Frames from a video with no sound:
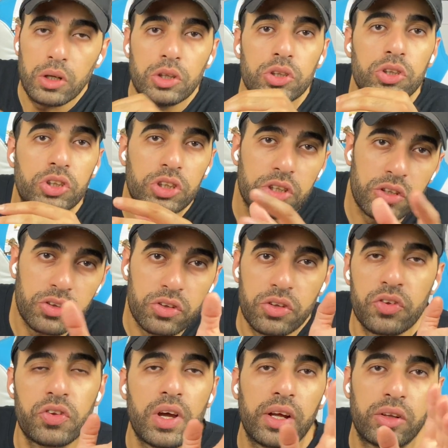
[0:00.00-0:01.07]
She
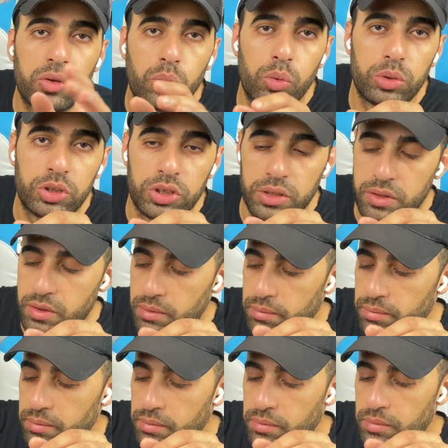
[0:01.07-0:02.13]
decided to wash it.
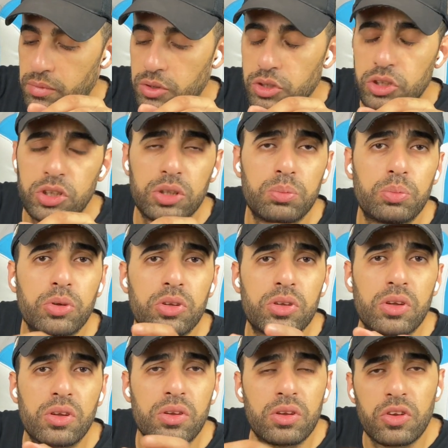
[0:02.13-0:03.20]
She put
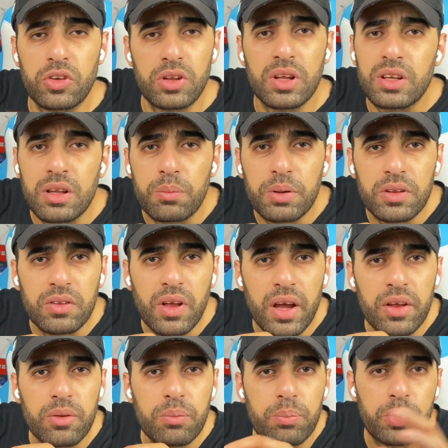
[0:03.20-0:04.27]
it a little bit
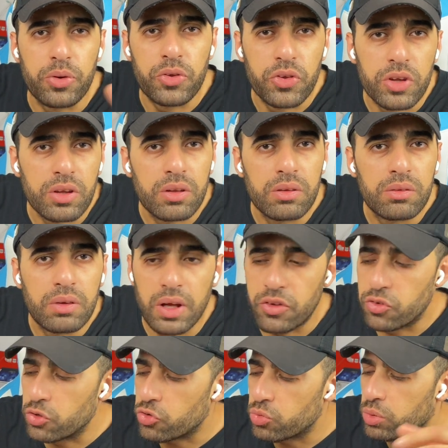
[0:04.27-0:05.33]
tight, persil
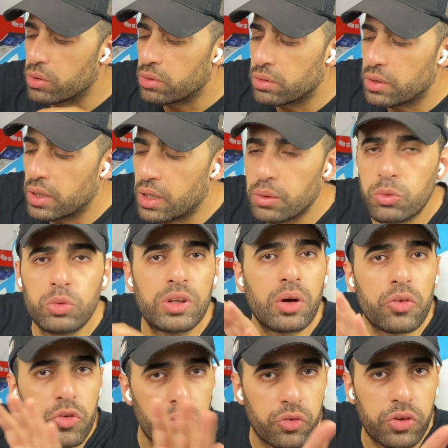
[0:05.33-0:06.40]
as usual,
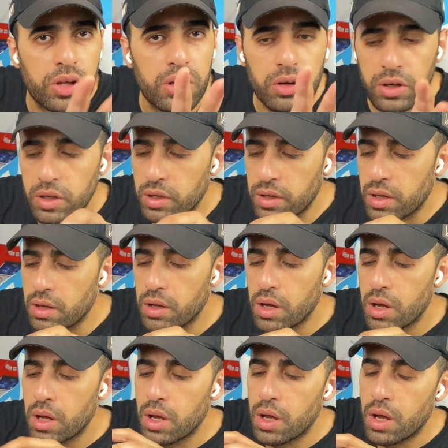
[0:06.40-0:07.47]
without softener or
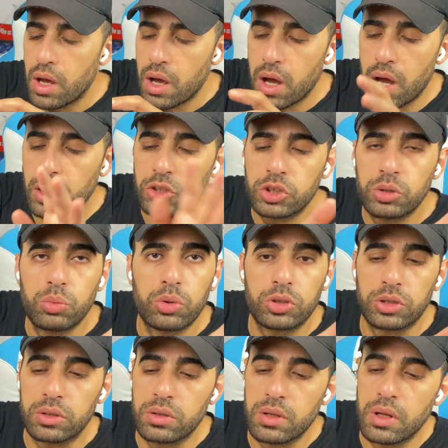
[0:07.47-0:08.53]
anything, and she
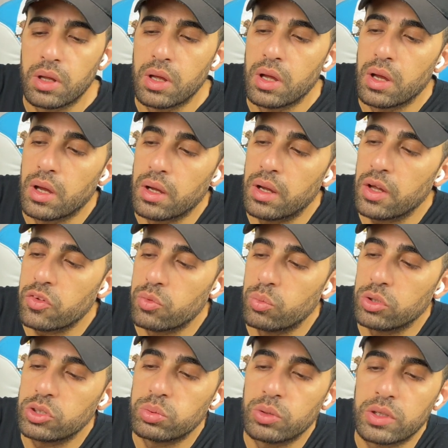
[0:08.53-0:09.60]
wash it. Guys,
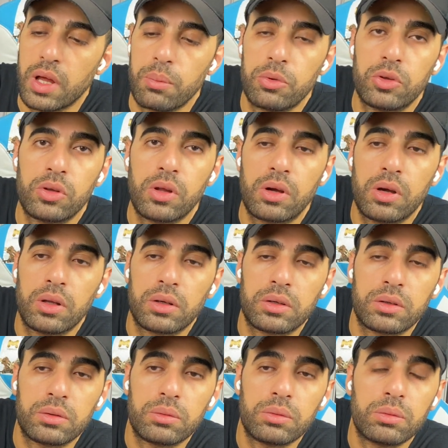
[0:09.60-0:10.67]
watch what happened to the color.
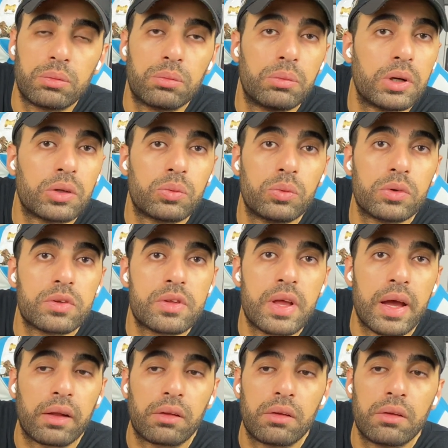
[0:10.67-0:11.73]
What was
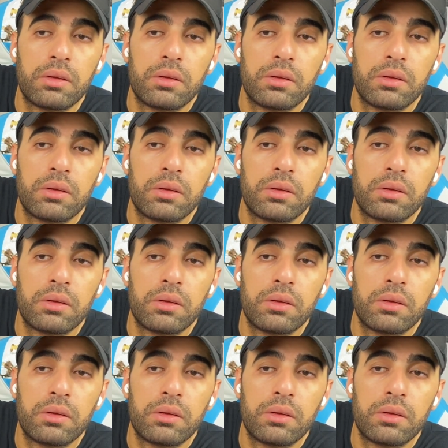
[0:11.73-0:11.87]
that?